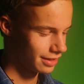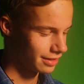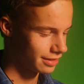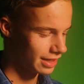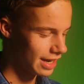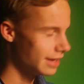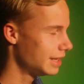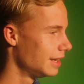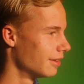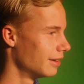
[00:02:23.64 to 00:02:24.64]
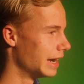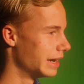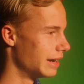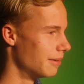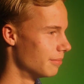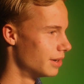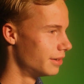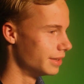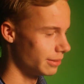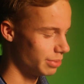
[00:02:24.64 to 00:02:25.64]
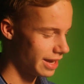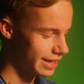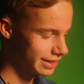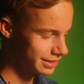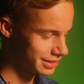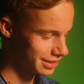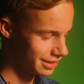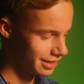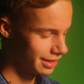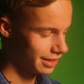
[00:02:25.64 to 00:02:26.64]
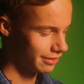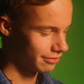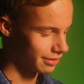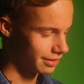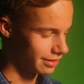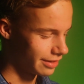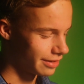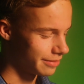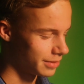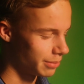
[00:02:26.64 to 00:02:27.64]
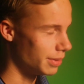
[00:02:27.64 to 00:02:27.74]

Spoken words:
had here at Albemarle in the past were the